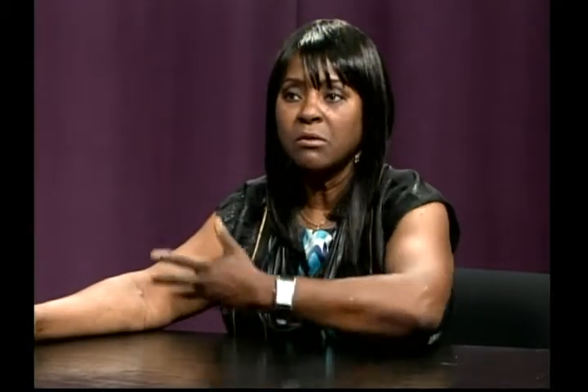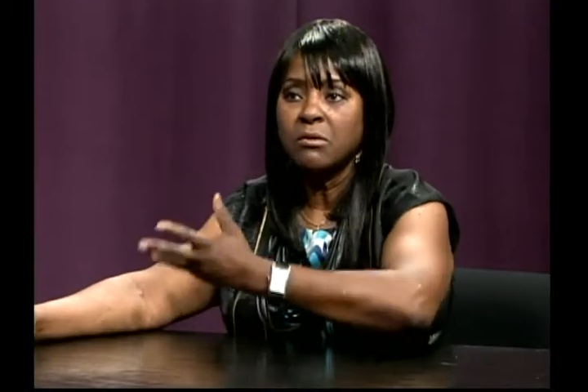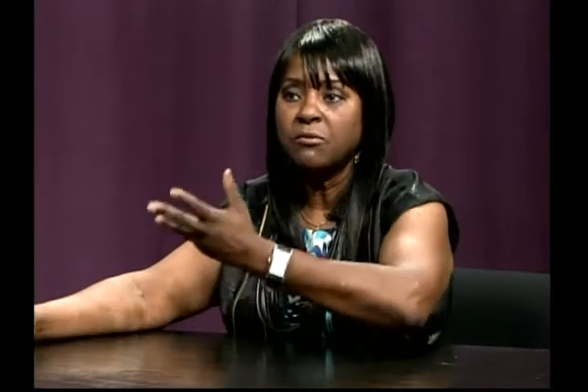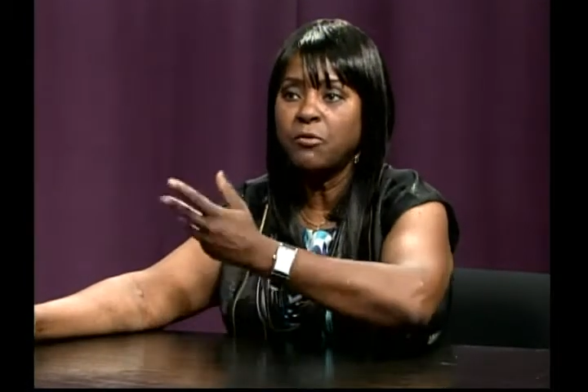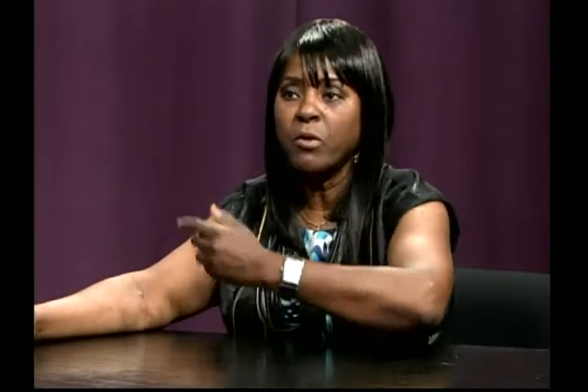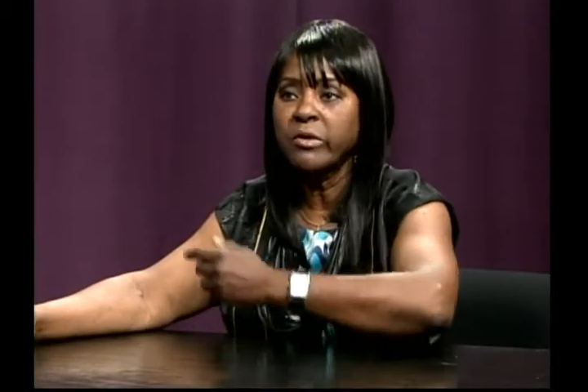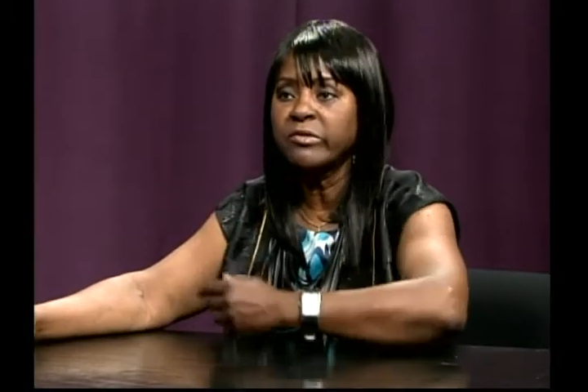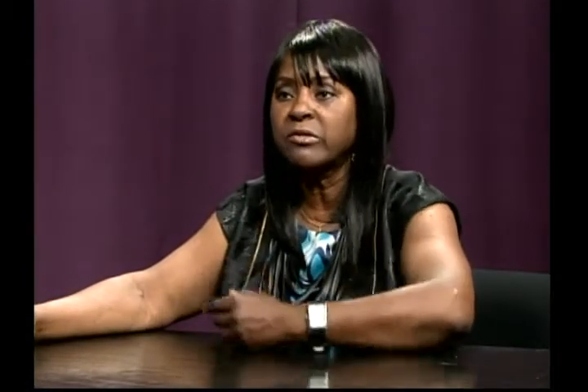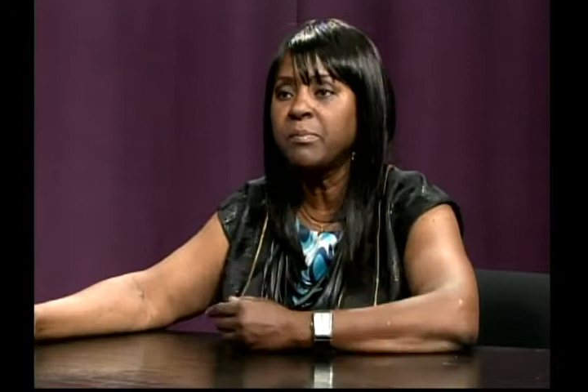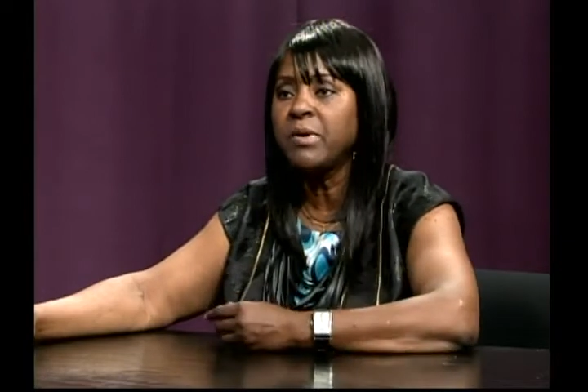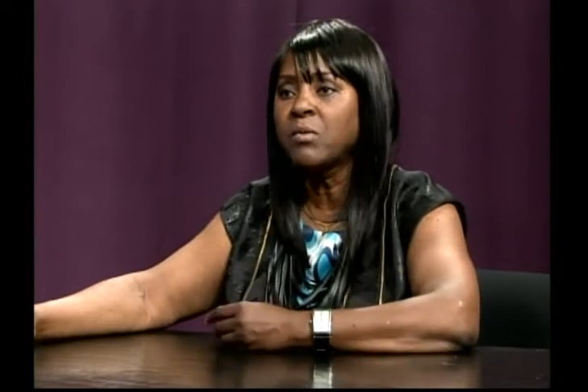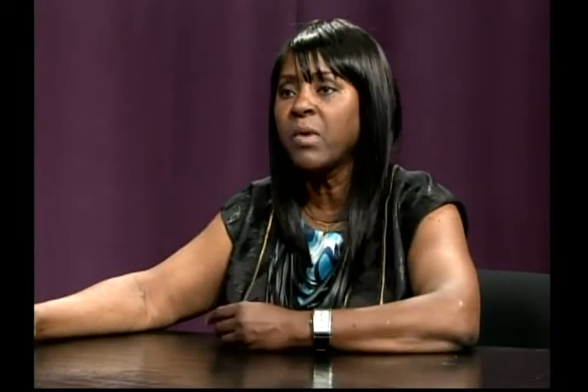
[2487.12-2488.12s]
Forced to
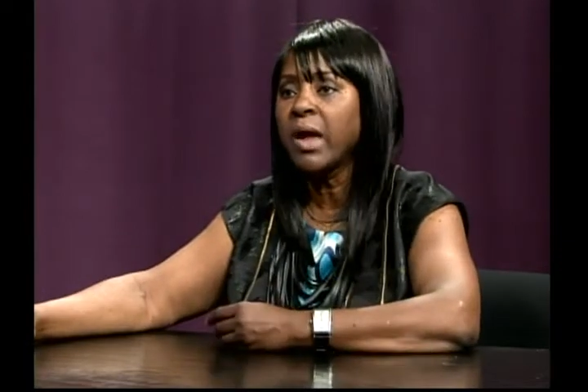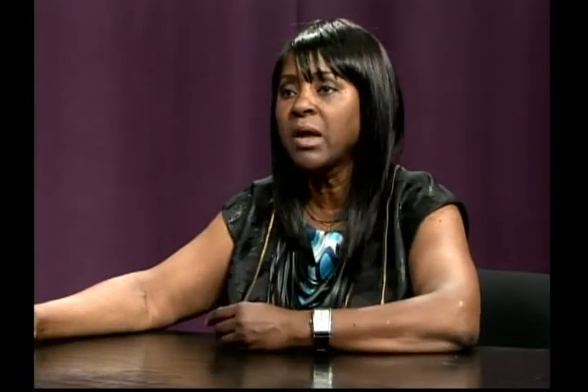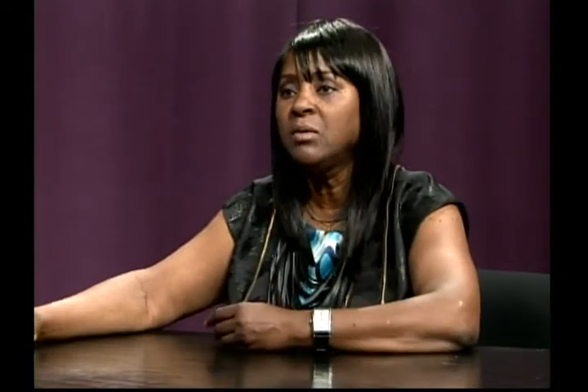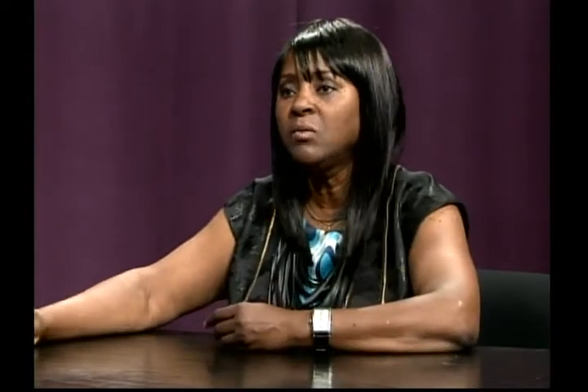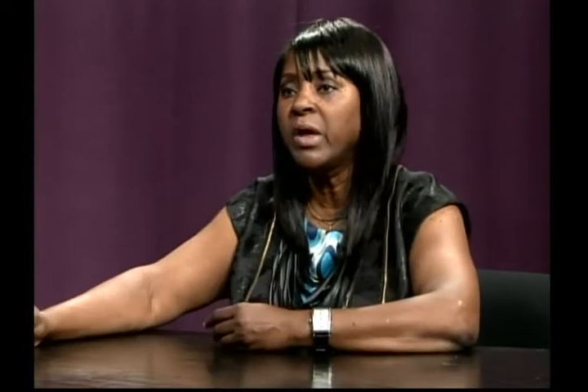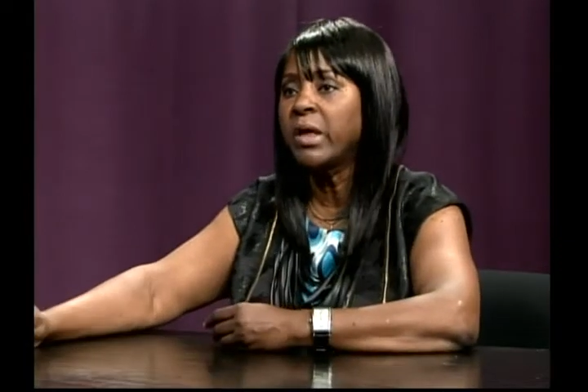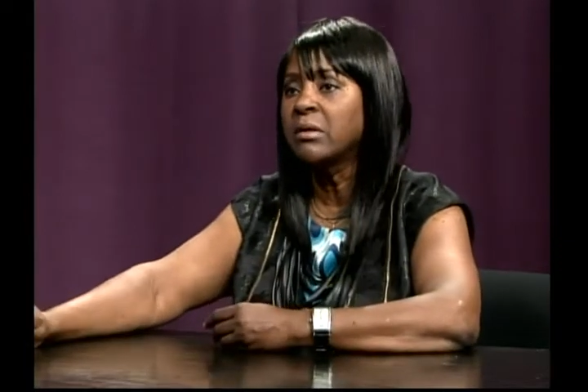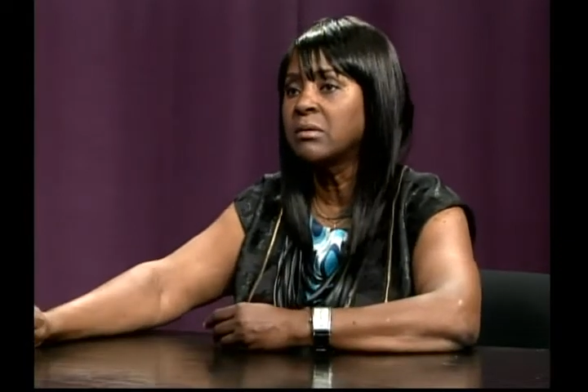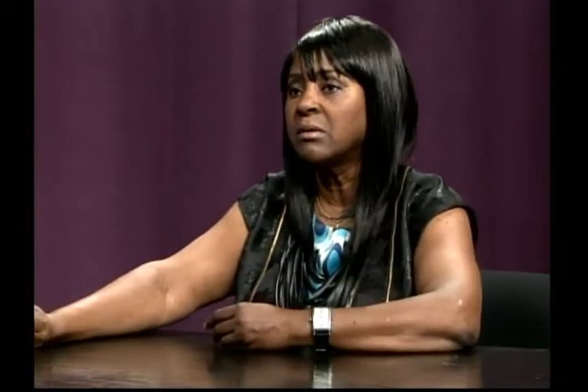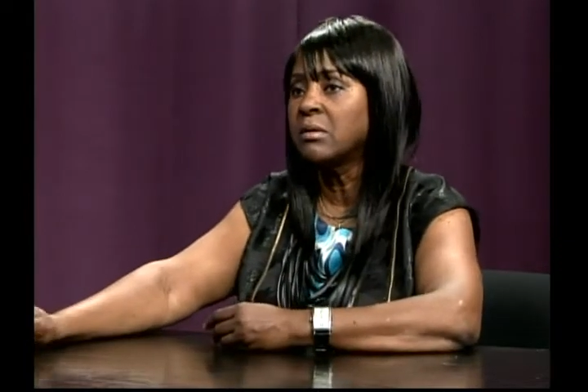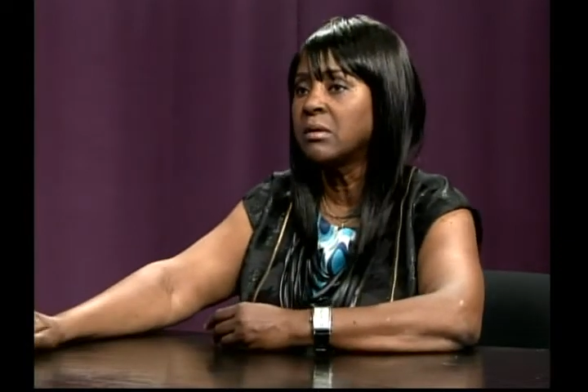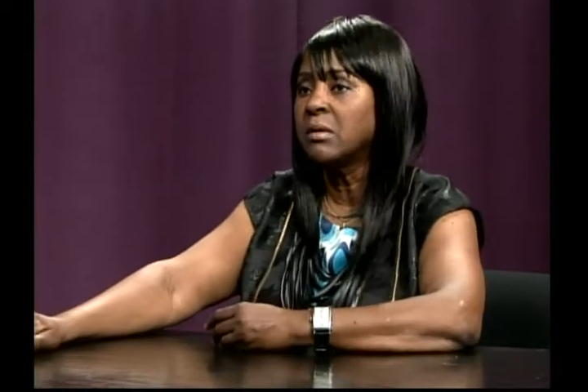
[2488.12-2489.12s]
be reckoned with.
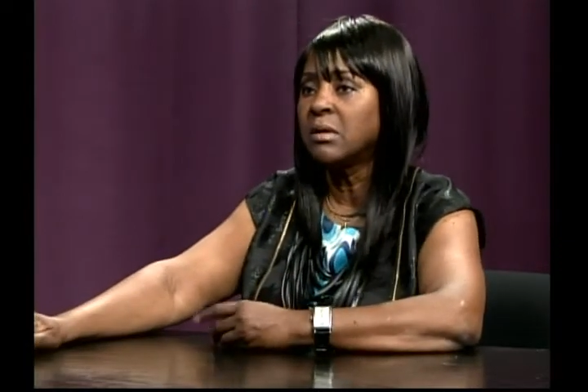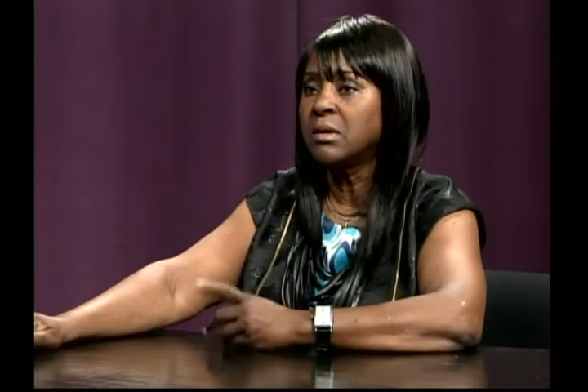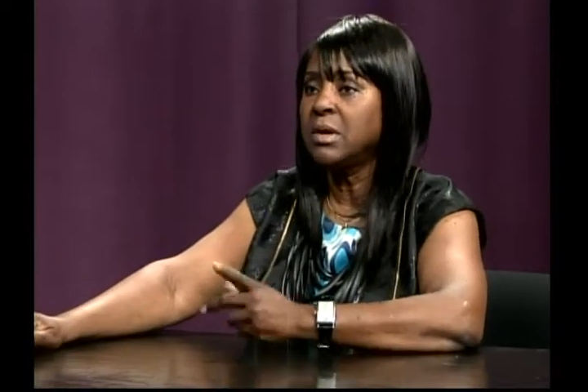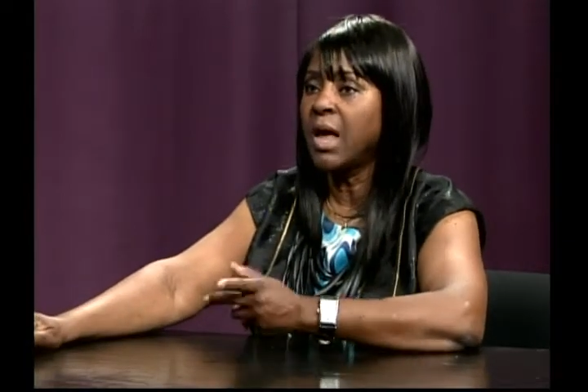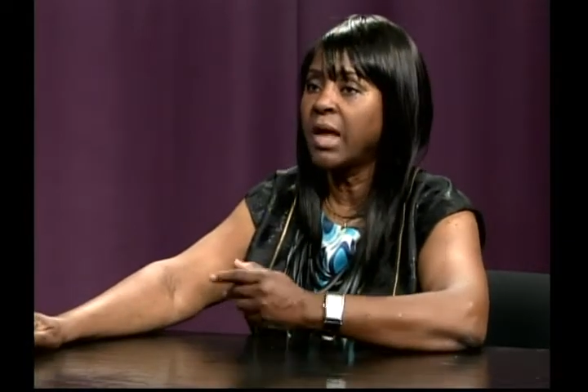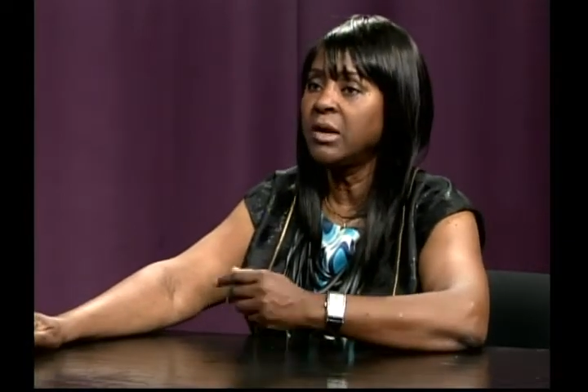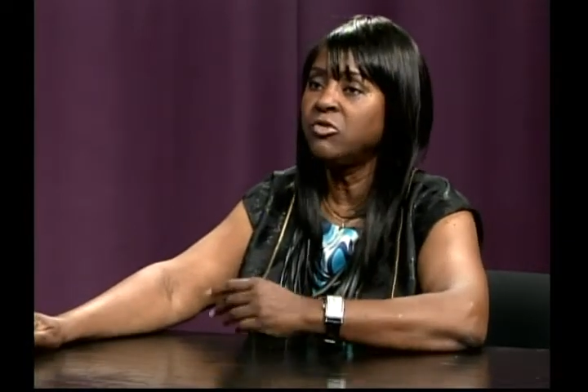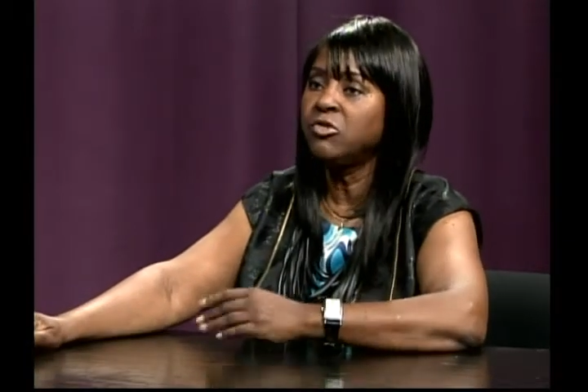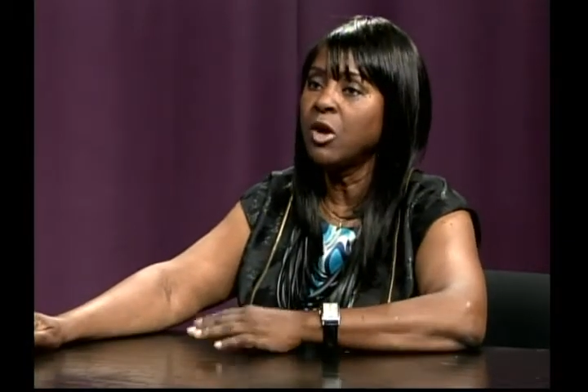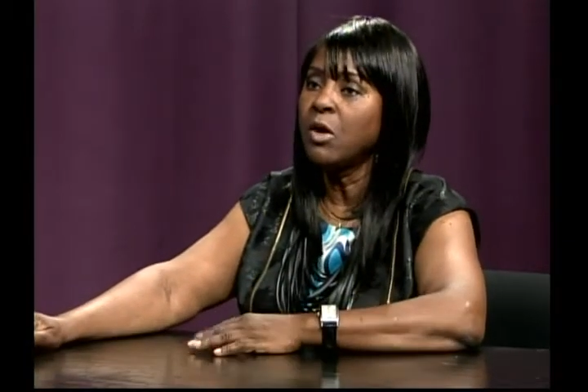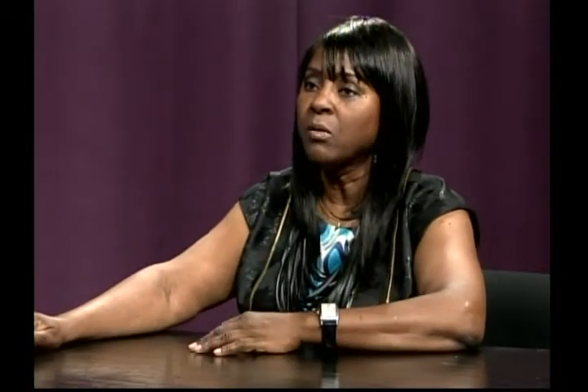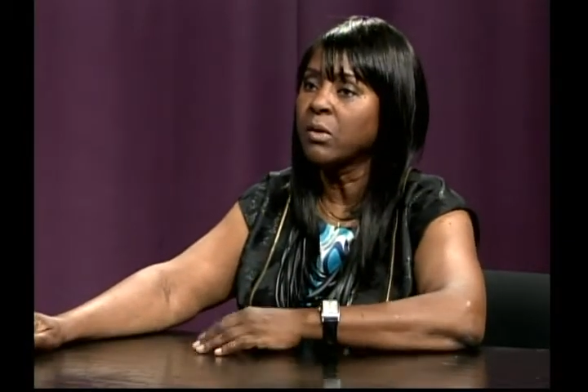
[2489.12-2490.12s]
Not a
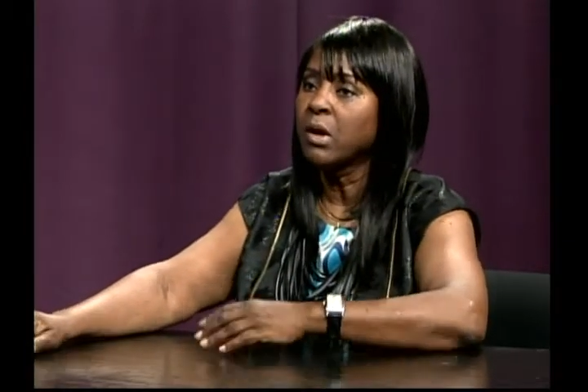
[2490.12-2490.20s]
joke.